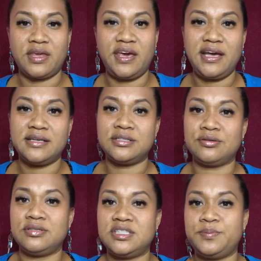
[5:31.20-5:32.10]
okay. So
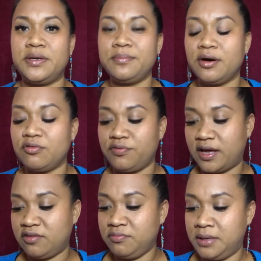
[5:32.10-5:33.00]
it's been about
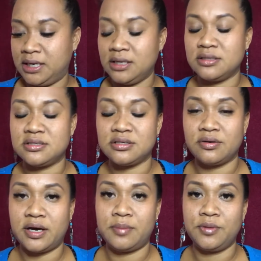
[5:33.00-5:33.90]
5 minutes,
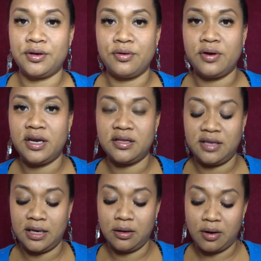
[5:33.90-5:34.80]
so I'm gonna go ahead and
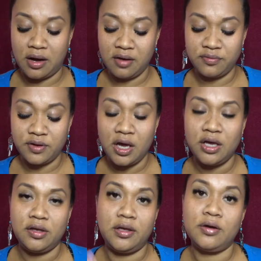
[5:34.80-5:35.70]
take it off.
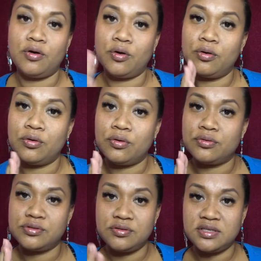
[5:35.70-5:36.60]
You can
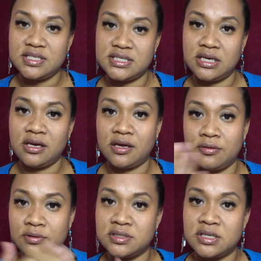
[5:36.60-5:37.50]
go to the sink and
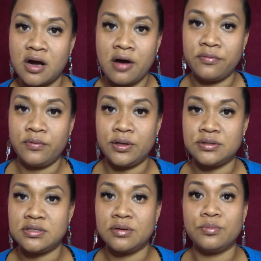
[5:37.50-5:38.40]
rinse it off with
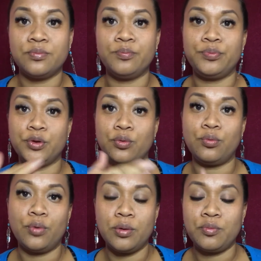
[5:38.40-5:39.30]
some
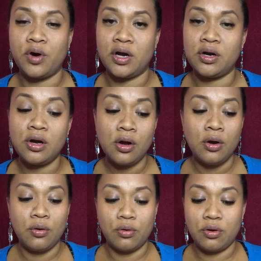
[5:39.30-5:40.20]
warm water,
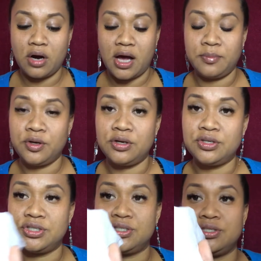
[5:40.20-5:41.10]
or I'm gonna
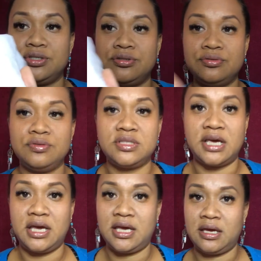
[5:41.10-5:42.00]
just use
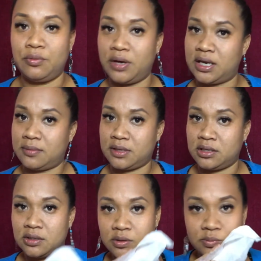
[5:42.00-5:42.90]
a wet
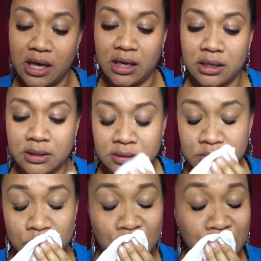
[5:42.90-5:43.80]
napkin and